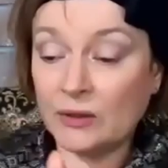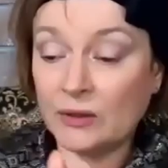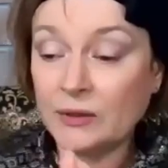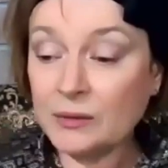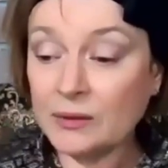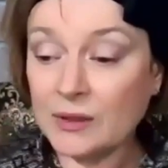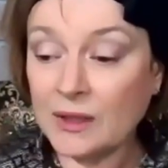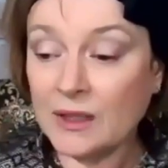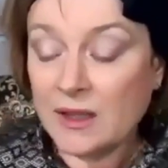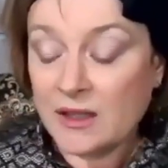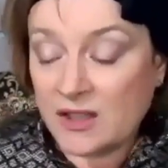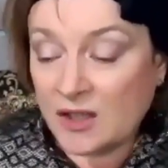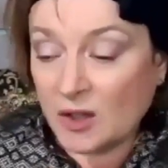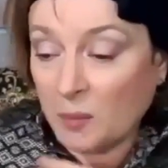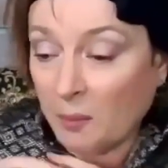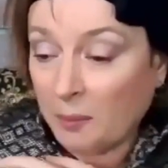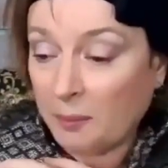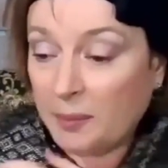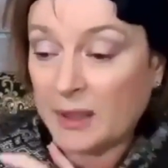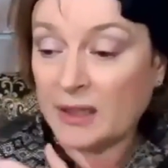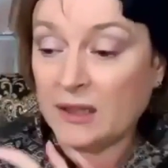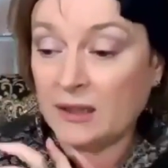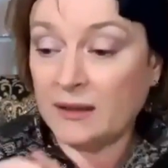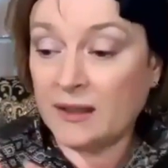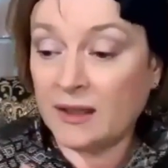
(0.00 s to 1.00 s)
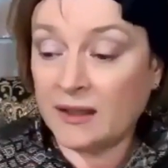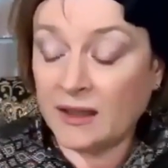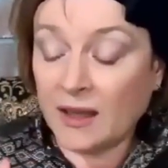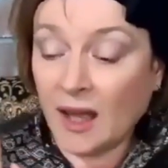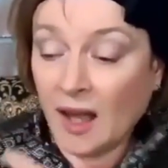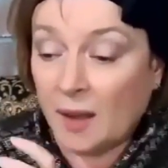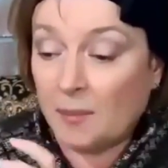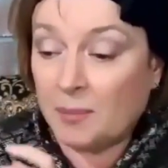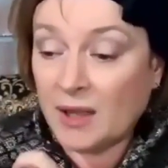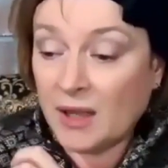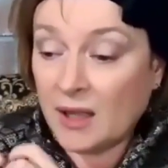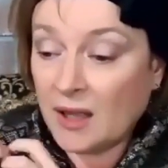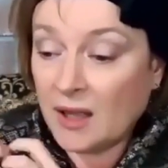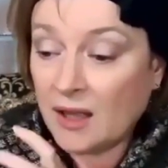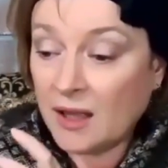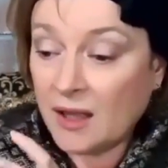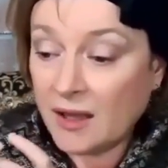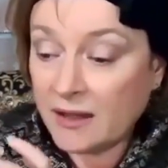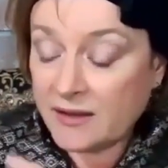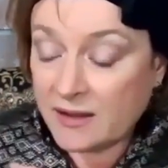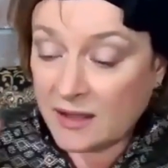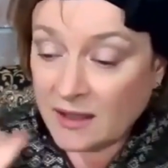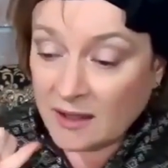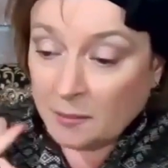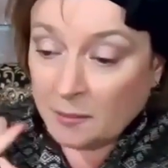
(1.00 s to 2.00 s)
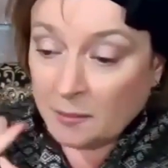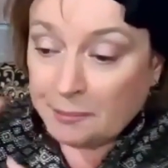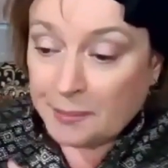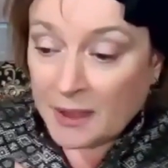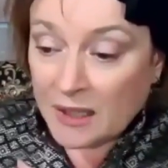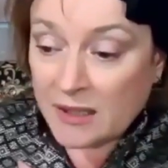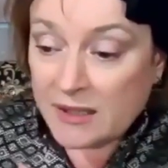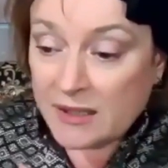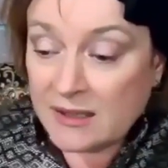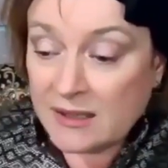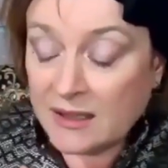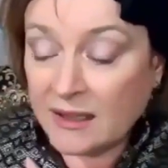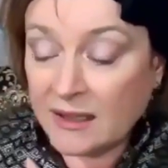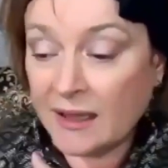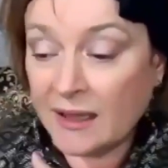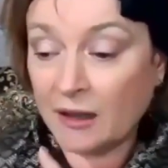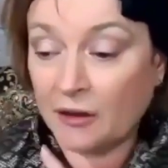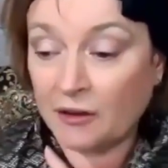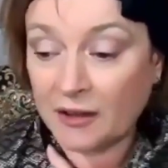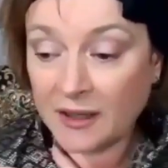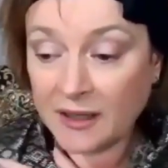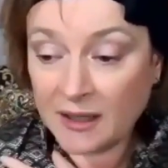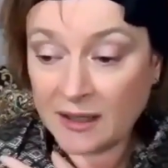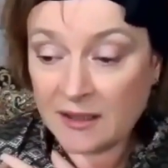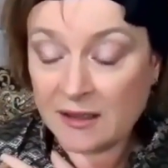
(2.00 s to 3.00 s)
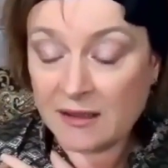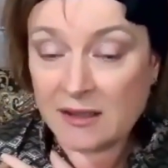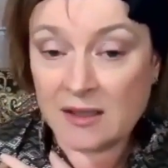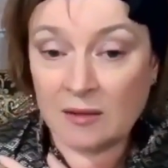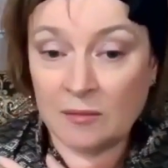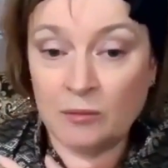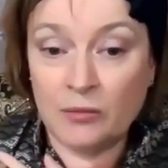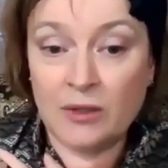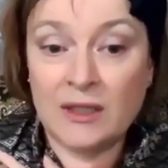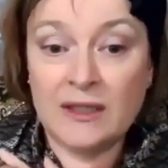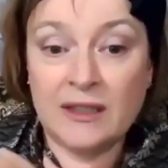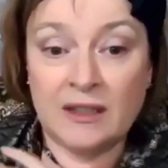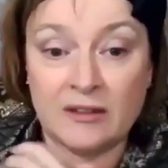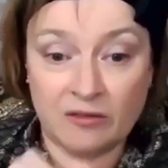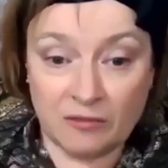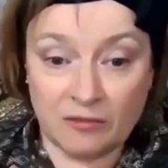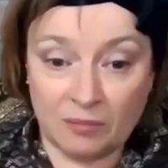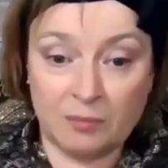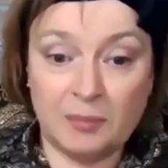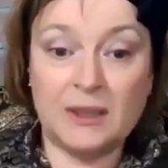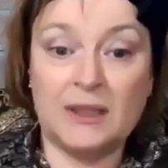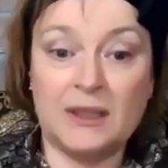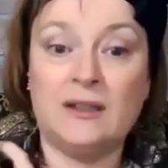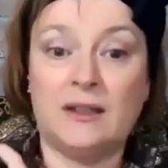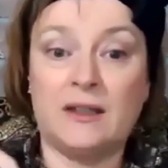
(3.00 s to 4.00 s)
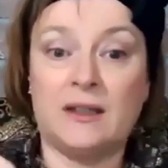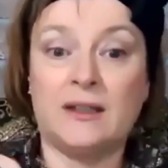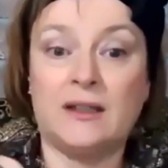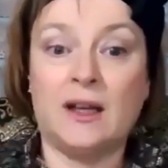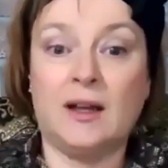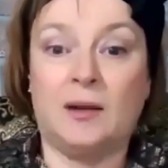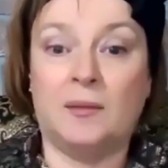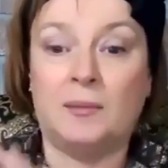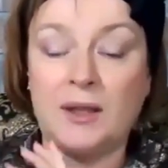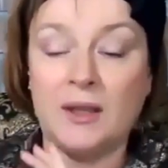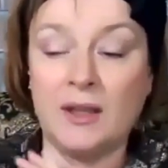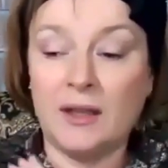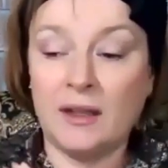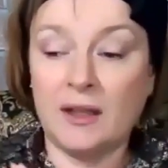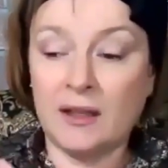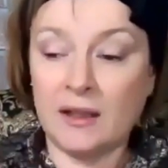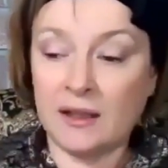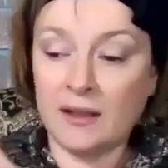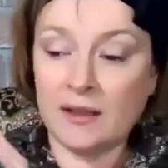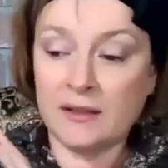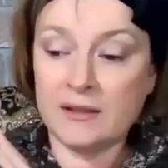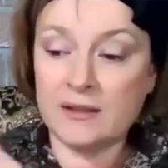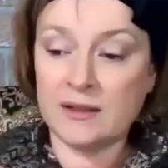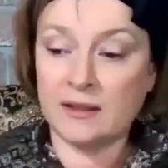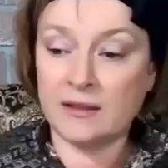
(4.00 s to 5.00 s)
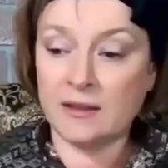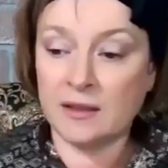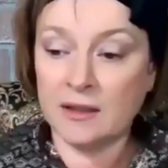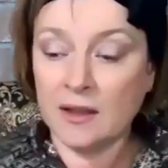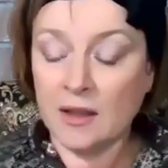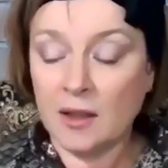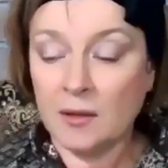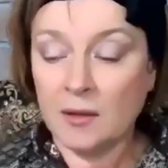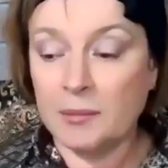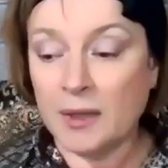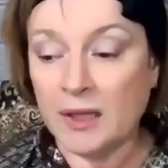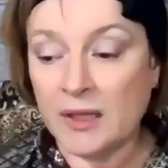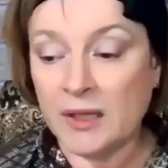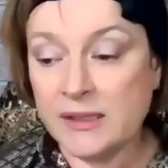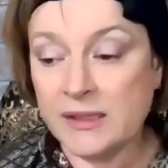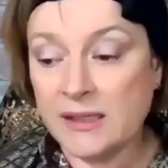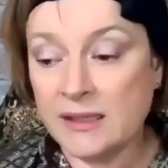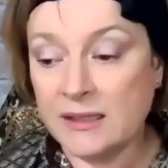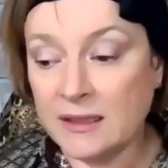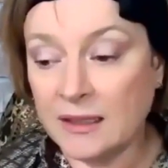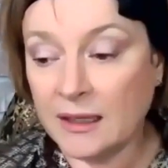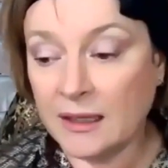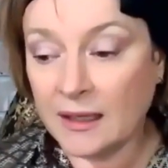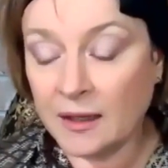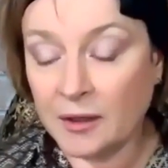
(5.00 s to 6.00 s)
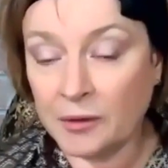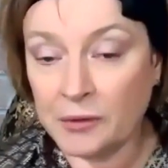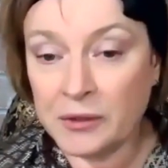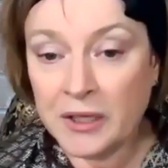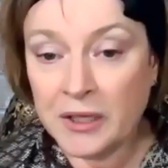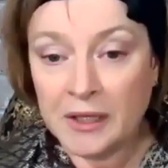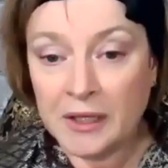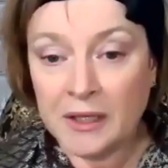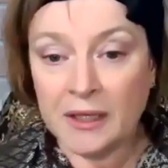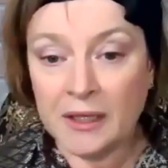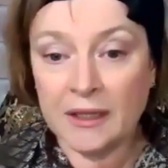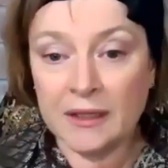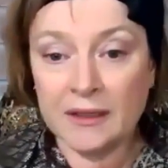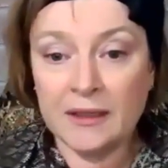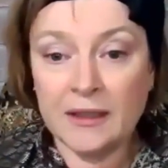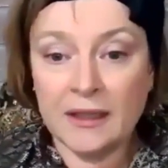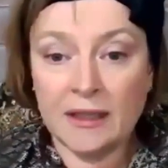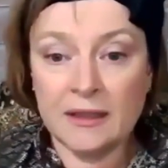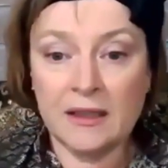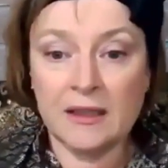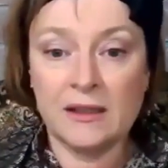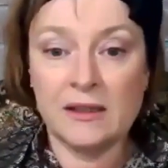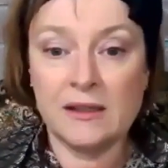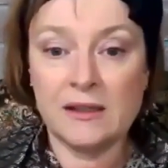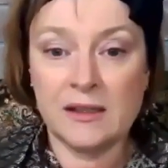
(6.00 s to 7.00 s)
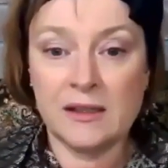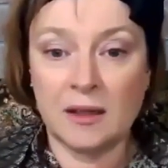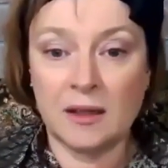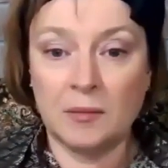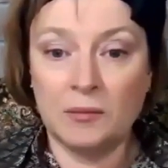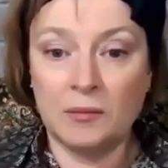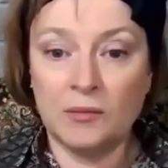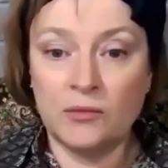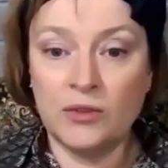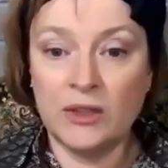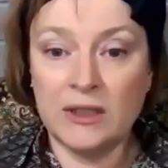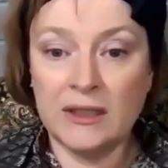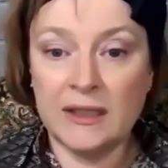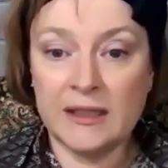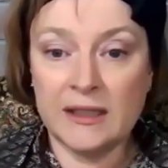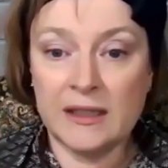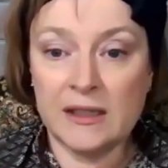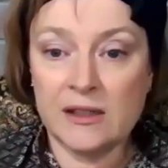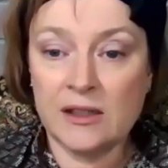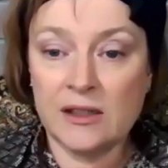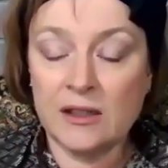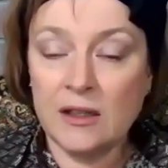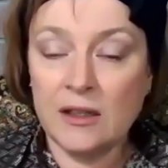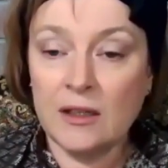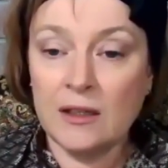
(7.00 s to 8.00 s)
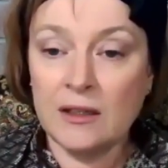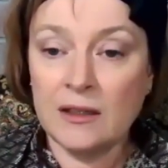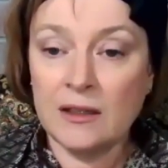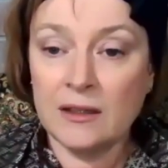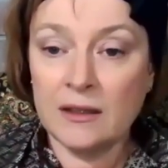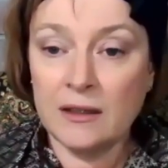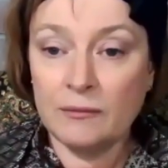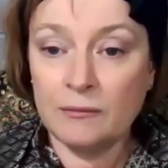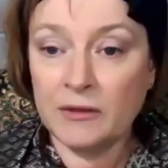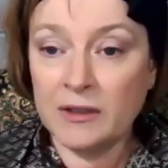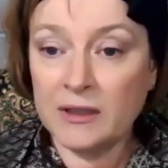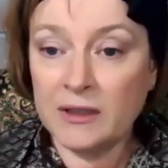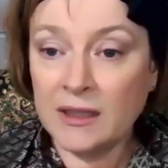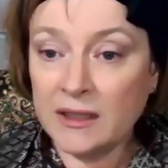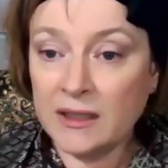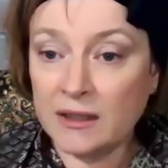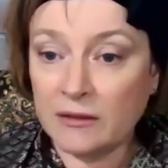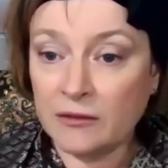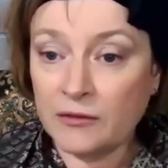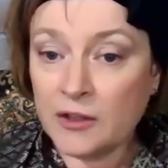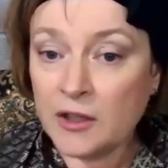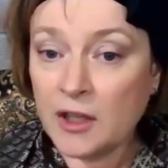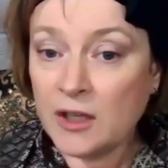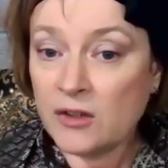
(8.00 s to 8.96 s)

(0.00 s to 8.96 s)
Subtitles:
So building up, hurting, bursting out, getting some relief, building up, hurting, bursting out, and getting some relief.